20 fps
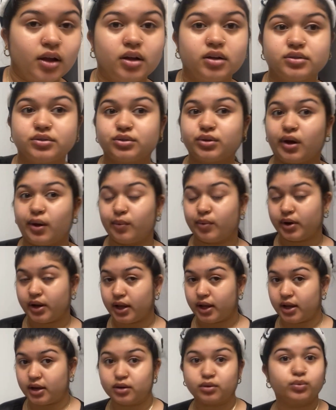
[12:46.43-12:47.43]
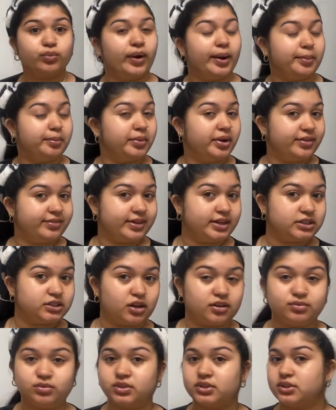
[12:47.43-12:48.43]
So I went ahead, wiped my face
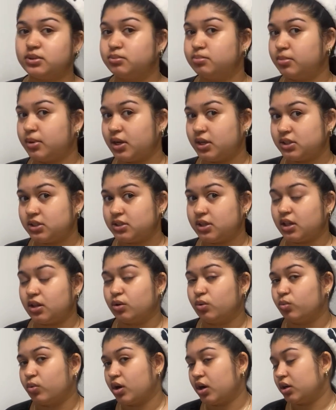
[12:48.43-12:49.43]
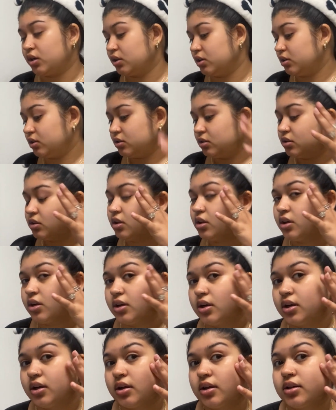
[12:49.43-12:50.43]
off with some micellar water.
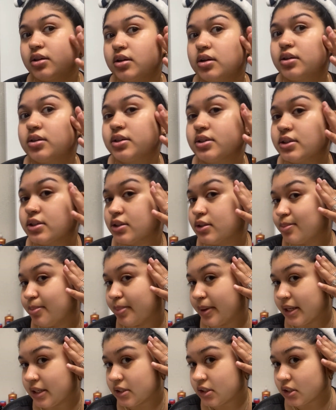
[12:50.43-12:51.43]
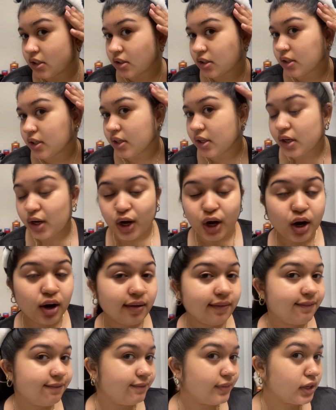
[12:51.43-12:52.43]
This is basically our
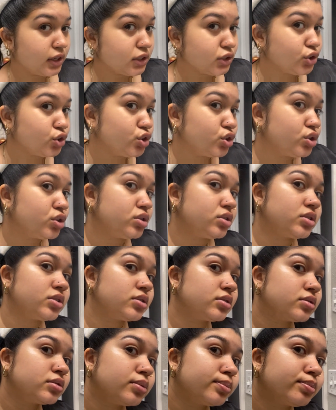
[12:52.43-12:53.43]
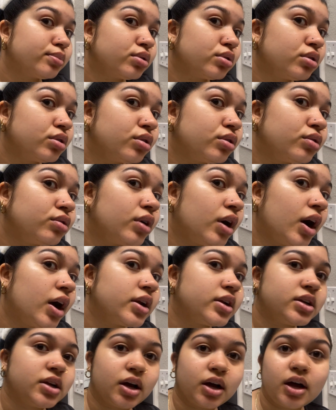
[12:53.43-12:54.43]
finished
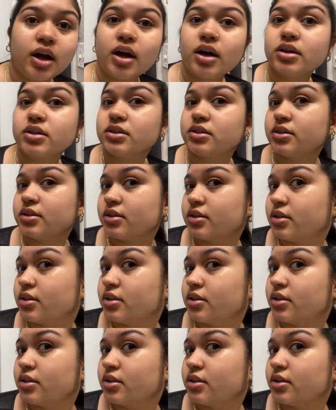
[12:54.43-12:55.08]
product.